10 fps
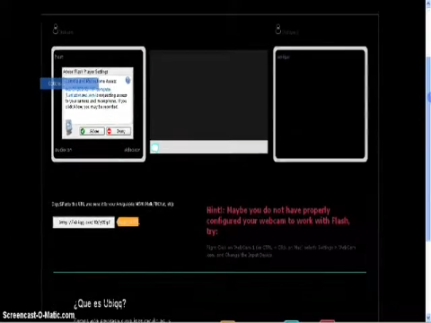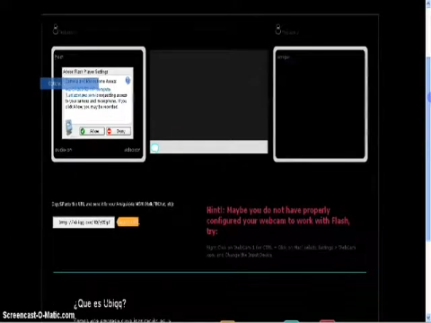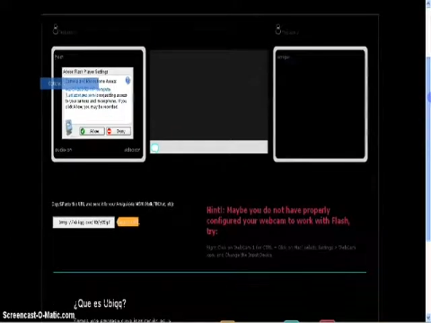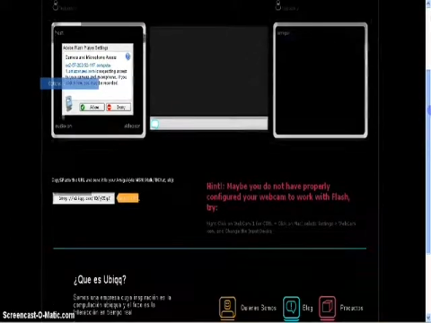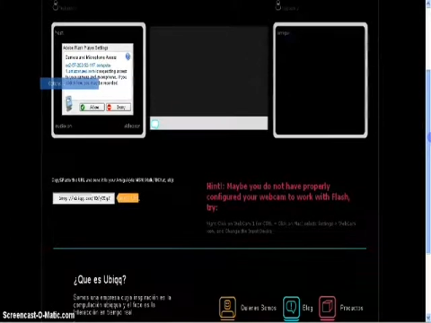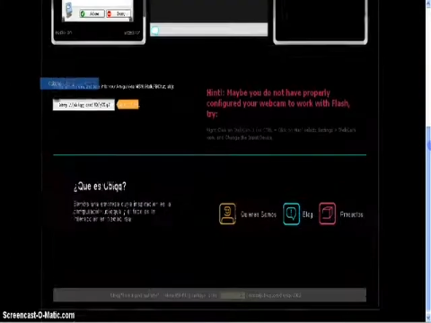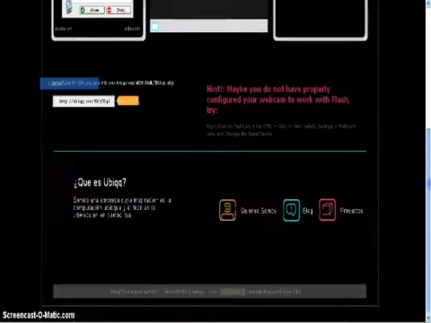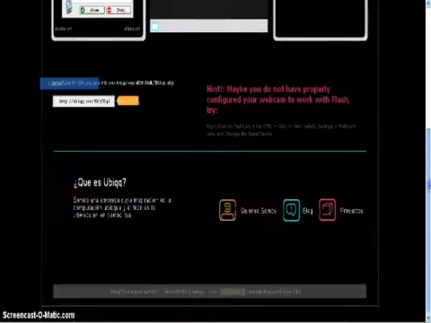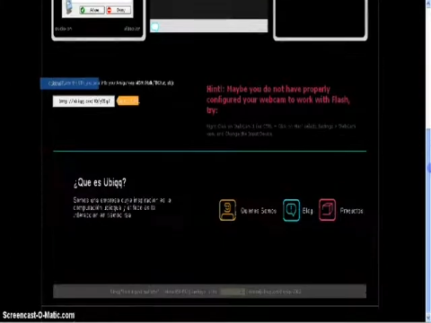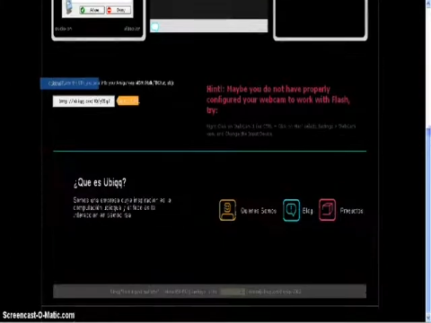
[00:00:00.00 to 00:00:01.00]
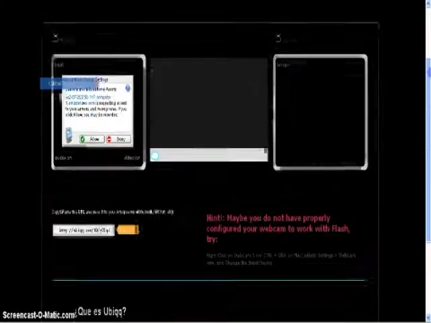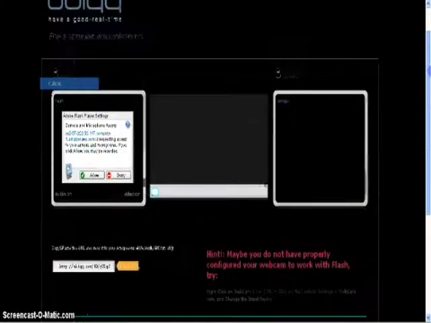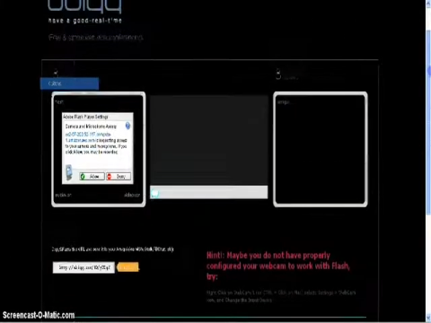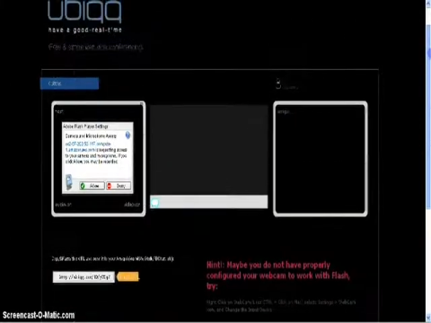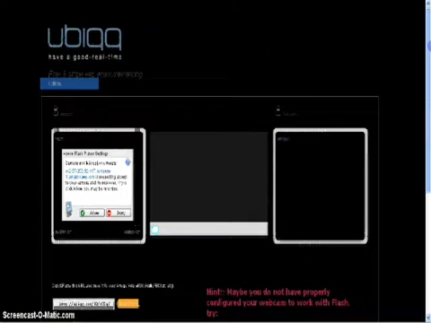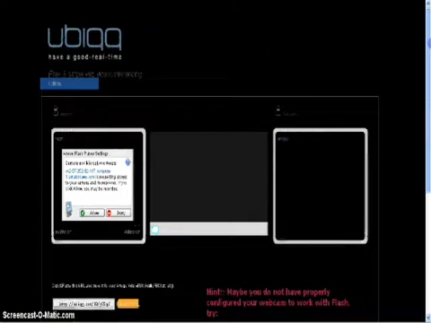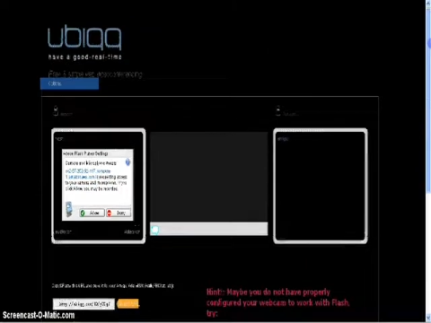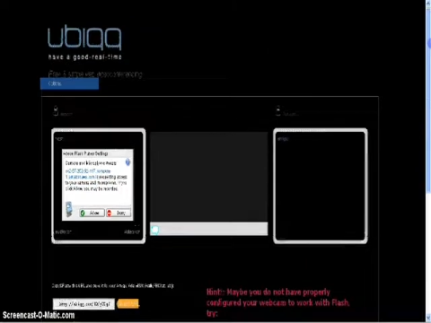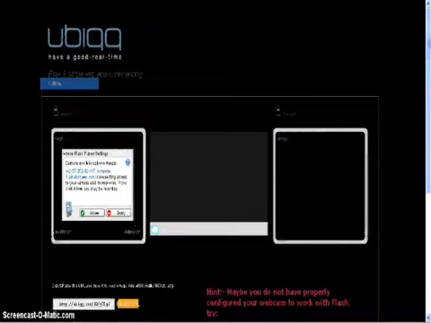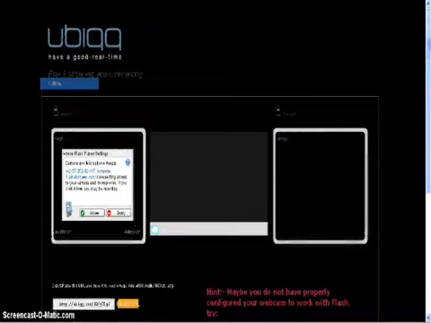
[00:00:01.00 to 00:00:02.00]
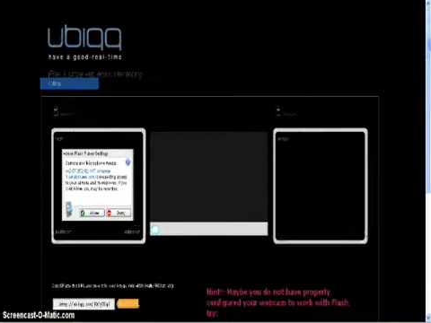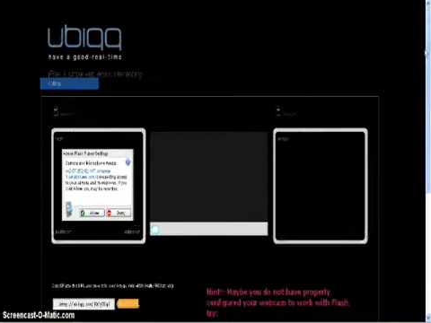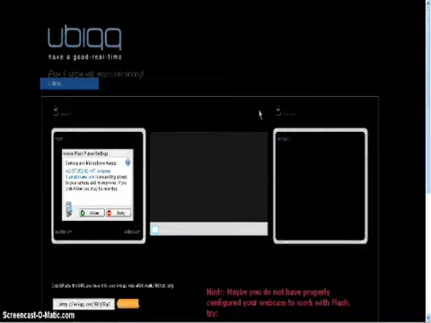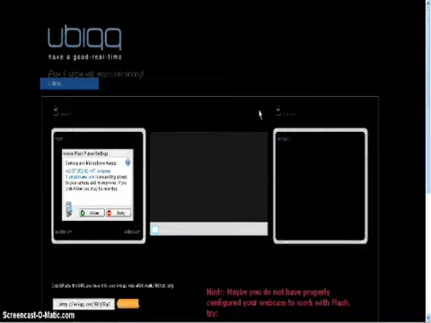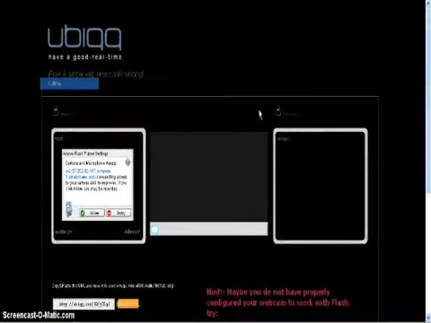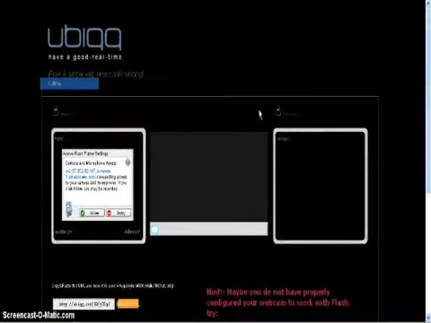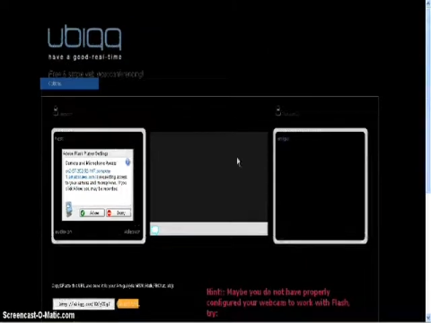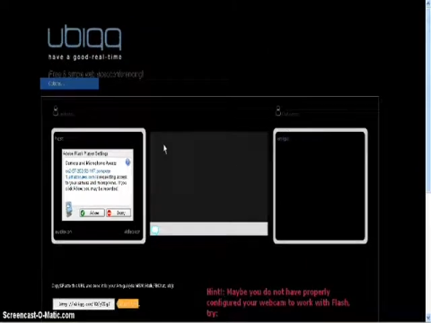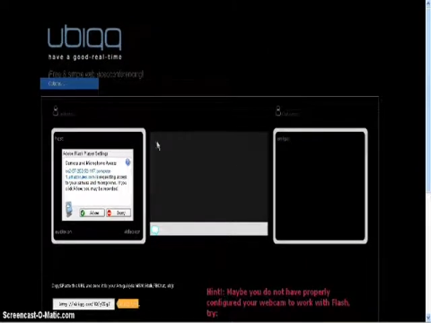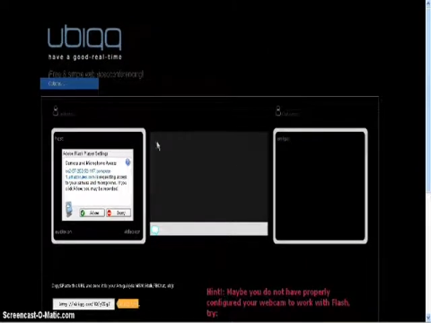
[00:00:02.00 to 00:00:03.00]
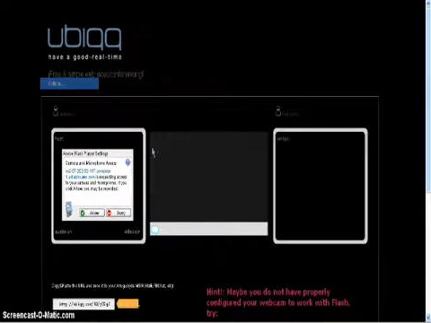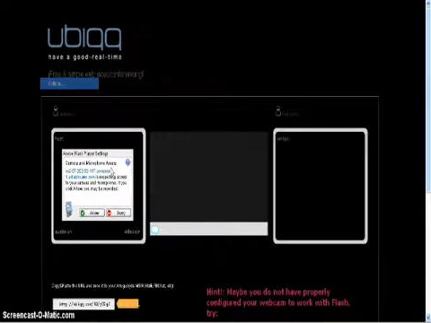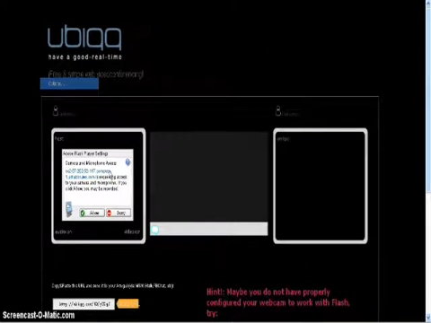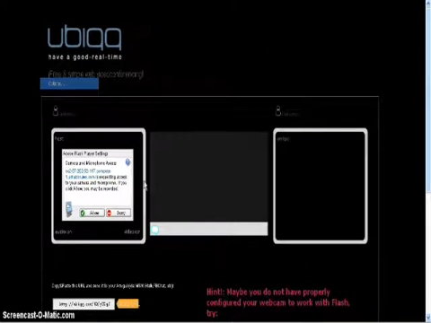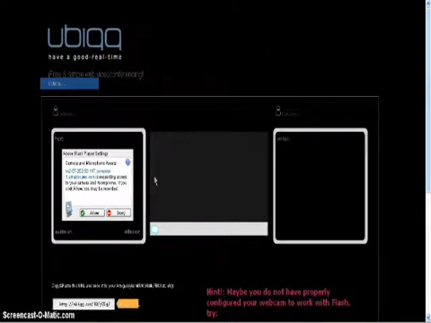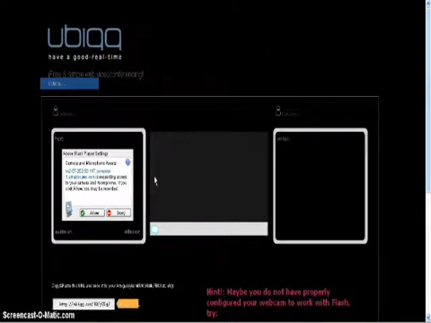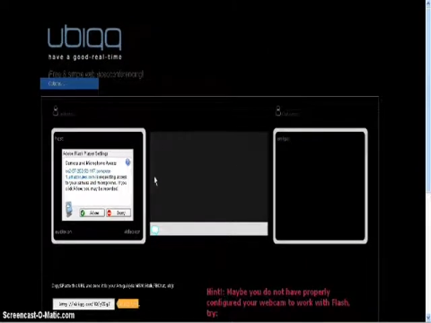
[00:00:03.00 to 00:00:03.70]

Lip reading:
(no speaker visible)